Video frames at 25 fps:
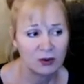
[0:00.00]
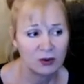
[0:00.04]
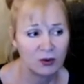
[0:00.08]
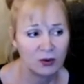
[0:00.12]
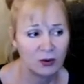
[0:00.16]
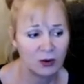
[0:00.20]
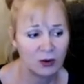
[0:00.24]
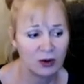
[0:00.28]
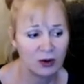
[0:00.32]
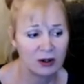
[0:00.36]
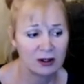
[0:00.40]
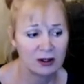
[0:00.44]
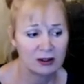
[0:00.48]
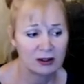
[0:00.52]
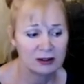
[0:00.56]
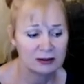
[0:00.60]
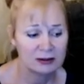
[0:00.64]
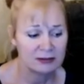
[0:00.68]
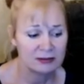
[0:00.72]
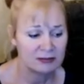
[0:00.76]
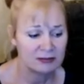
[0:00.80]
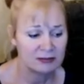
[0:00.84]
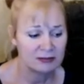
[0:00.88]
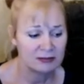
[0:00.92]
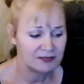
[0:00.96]
or
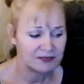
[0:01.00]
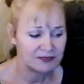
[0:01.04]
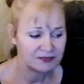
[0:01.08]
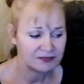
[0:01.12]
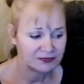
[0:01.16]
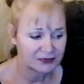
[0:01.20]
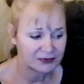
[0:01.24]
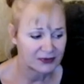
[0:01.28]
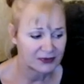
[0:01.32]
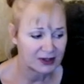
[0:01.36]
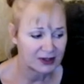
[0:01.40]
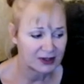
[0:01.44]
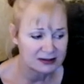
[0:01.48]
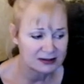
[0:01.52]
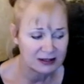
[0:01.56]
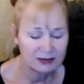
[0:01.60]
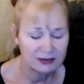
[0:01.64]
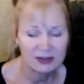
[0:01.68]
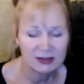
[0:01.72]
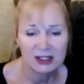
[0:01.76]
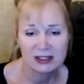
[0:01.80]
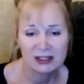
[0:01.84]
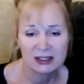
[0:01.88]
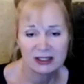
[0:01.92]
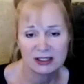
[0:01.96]

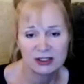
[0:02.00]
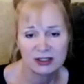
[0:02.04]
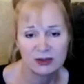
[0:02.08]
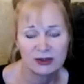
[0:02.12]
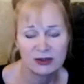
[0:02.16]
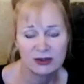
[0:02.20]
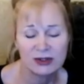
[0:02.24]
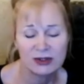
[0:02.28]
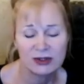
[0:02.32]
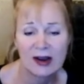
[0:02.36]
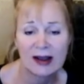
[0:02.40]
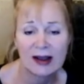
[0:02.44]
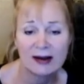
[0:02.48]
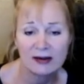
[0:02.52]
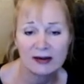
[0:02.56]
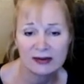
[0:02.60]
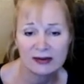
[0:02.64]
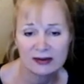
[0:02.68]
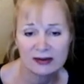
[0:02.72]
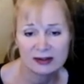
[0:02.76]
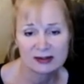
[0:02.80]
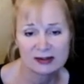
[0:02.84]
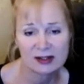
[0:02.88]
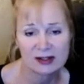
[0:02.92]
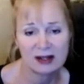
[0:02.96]
something to do with your health
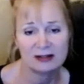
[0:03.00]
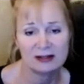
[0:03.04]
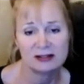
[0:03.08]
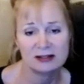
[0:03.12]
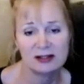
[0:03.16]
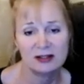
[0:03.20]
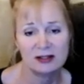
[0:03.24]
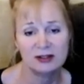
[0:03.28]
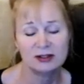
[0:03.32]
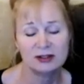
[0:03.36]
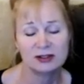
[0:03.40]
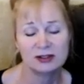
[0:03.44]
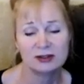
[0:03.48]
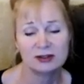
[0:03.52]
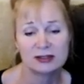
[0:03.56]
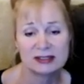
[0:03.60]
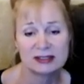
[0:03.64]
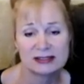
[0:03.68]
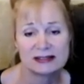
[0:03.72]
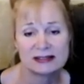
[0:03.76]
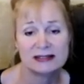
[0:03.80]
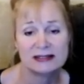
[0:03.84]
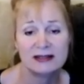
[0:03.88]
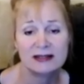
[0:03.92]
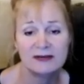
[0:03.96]
that's causing you to
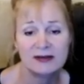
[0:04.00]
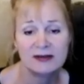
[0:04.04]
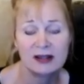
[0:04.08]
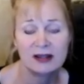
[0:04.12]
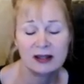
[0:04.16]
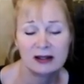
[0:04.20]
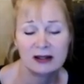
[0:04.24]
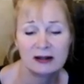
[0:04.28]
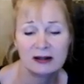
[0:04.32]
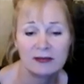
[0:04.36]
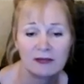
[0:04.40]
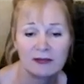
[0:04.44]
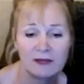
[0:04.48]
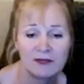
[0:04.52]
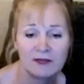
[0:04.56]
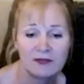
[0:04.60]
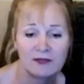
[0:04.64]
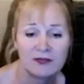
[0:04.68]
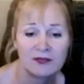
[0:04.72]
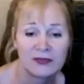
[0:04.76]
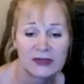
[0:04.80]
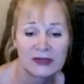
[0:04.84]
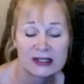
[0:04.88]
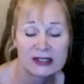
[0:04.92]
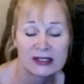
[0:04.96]

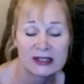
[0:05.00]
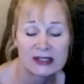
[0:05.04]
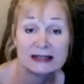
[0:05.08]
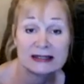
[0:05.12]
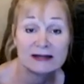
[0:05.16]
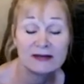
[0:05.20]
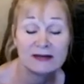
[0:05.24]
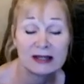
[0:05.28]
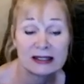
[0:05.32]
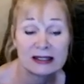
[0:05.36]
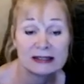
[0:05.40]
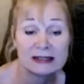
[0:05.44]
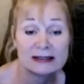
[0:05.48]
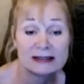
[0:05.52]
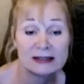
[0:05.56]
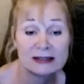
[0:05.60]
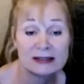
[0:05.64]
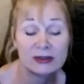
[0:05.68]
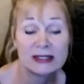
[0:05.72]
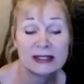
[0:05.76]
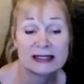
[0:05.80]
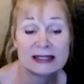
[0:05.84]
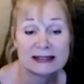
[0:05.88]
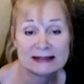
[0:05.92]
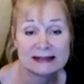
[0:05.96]
significantly
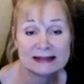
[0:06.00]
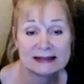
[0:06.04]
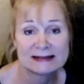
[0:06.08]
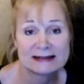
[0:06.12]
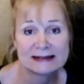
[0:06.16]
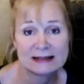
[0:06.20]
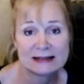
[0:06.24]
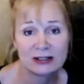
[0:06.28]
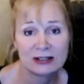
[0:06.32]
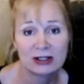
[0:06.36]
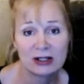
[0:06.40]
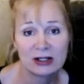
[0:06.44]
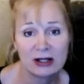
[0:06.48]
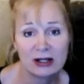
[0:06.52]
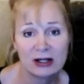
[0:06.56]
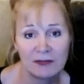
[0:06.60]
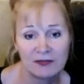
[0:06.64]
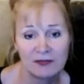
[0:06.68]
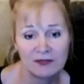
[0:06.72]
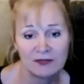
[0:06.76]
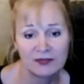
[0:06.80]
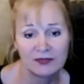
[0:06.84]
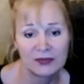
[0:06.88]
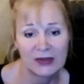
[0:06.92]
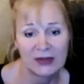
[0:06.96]
reconsider
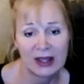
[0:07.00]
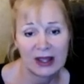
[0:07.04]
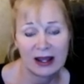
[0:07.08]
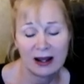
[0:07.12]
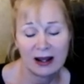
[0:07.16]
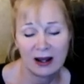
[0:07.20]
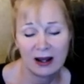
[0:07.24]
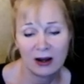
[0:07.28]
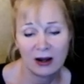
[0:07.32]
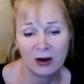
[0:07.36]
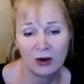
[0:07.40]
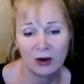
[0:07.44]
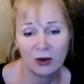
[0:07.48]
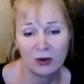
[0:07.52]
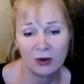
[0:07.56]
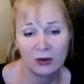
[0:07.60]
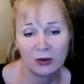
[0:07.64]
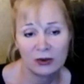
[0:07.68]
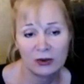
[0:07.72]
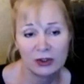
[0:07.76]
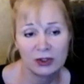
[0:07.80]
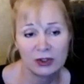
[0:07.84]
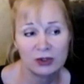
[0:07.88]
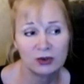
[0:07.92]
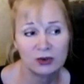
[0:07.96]
how
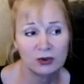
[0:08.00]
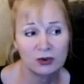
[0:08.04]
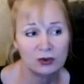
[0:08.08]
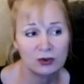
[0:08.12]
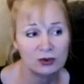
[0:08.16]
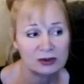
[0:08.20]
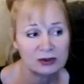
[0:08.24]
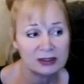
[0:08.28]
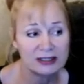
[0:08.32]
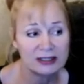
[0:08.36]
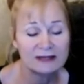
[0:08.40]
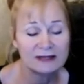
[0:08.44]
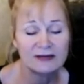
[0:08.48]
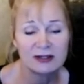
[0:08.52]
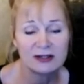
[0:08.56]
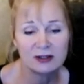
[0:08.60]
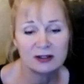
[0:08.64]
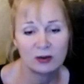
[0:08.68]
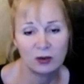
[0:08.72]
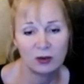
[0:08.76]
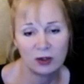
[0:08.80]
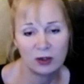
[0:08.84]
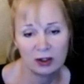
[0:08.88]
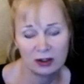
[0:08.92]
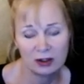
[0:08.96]
you live in the
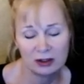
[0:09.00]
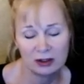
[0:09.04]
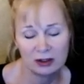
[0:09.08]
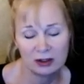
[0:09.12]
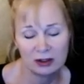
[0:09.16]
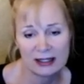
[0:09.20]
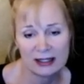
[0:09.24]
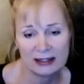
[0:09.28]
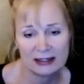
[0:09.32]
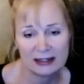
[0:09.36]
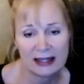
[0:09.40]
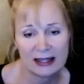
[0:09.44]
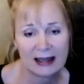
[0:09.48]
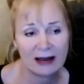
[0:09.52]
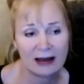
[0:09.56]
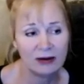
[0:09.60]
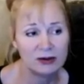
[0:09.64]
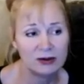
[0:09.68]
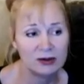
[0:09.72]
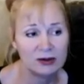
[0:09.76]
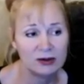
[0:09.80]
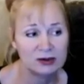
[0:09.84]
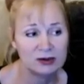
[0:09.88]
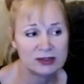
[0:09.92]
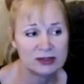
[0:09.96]
world and how
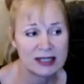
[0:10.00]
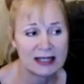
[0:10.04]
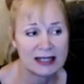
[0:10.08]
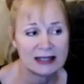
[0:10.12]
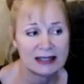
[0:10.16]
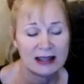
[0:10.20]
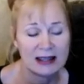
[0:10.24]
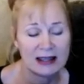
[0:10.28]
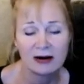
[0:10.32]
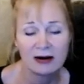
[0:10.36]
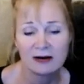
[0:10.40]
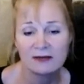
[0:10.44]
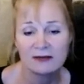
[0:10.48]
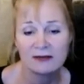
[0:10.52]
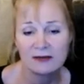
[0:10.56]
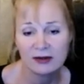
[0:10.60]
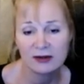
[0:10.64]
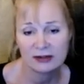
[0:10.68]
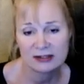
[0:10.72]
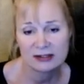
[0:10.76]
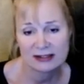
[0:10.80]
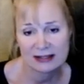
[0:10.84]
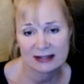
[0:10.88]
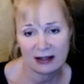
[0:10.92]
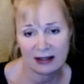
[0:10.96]
you take care of
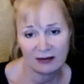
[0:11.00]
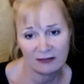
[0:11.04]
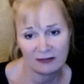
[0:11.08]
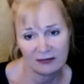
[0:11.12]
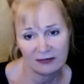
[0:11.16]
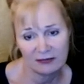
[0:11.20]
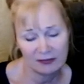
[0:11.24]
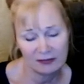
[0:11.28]
yourself.